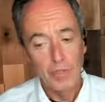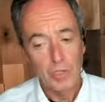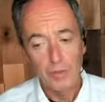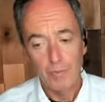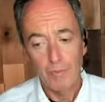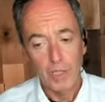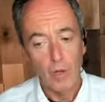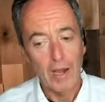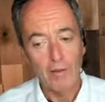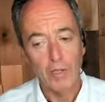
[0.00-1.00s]
just
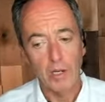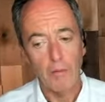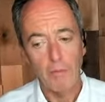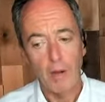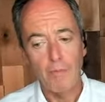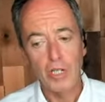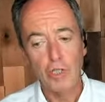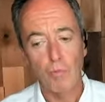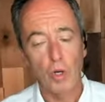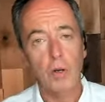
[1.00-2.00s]
having a
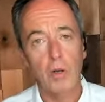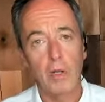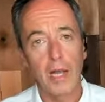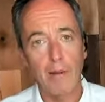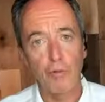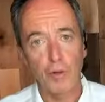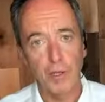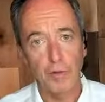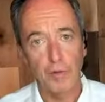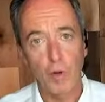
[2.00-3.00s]
much more
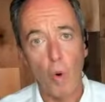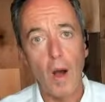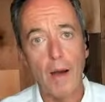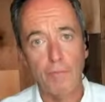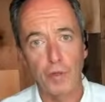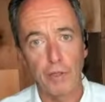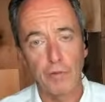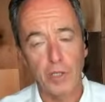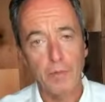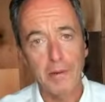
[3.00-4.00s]
collaborative, cooperative
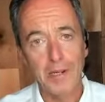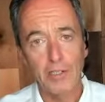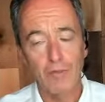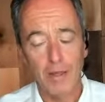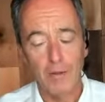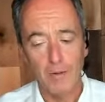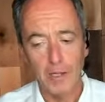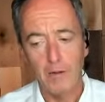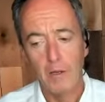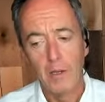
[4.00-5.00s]
experience rather
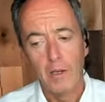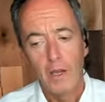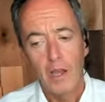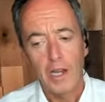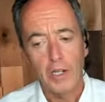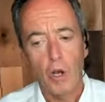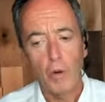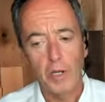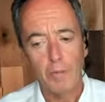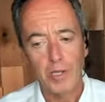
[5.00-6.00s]
than an
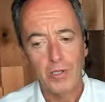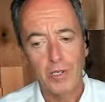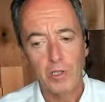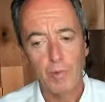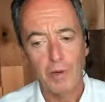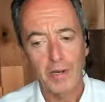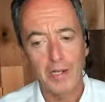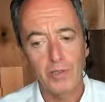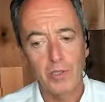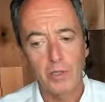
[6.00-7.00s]
egoic-based
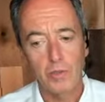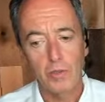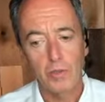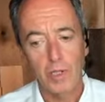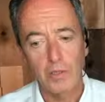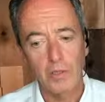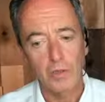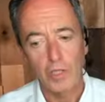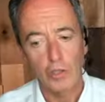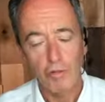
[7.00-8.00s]
experience
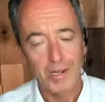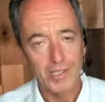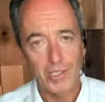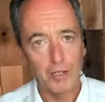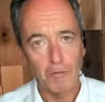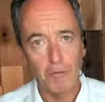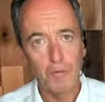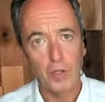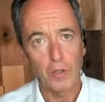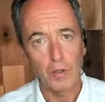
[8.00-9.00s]
that's entrenched in
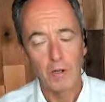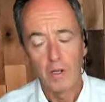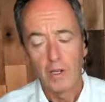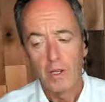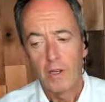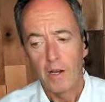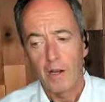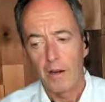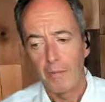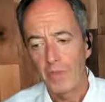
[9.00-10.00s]
fear
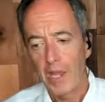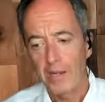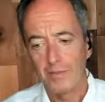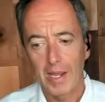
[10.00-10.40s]
and